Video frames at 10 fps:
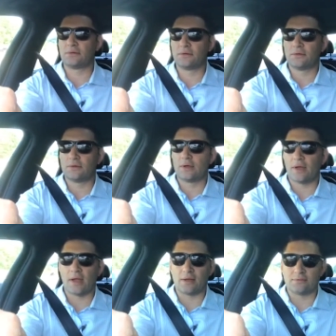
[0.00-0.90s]
Stay
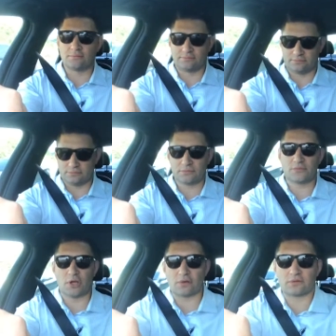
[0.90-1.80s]
to the right to
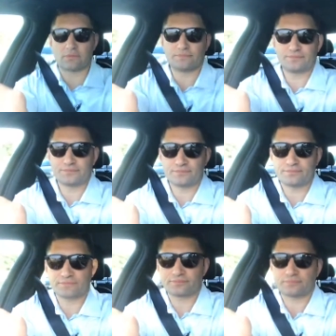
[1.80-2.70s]
I-95
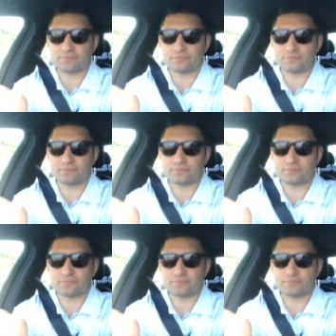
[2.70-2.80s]
North